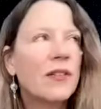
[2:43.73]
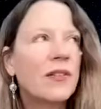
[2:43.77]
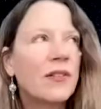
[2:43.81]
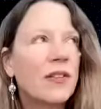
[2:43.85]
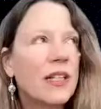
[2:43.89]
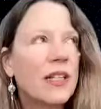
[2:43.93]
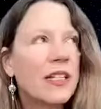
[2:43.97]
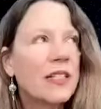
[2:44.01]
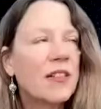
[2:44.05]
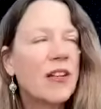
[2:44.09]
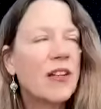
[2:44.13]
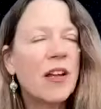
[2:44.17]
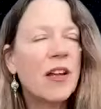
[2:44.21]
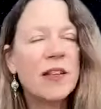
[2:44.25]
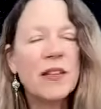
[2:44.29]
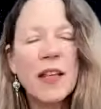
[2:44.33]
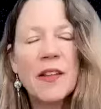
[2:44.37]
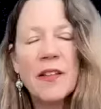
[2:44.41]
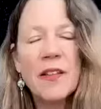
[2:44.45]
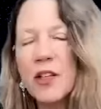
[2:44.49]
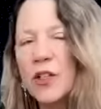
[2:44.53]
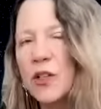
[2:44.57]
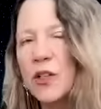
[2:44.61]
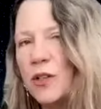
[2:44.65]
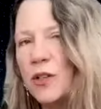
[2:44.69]
it's not
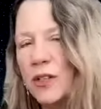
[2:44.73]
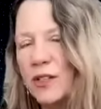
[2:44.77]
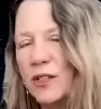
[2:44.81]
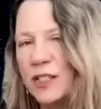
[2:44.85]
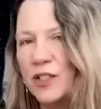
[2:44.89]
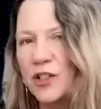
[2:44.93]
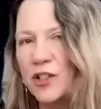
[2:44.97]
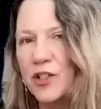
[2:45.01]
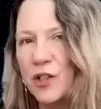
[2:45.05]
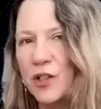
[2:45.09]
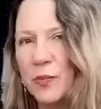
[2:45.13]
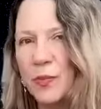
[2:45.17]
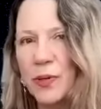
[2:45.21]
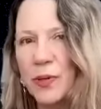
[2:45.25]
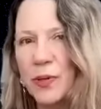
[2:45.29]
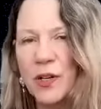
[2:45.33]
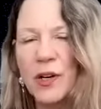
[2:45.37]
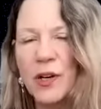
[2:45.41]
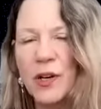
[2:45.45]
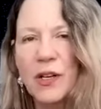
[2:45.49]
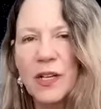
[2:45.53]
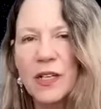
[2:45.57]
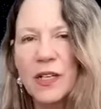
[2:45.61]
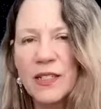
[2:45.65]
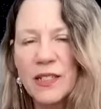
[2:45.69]
nothing new to see Jupiter,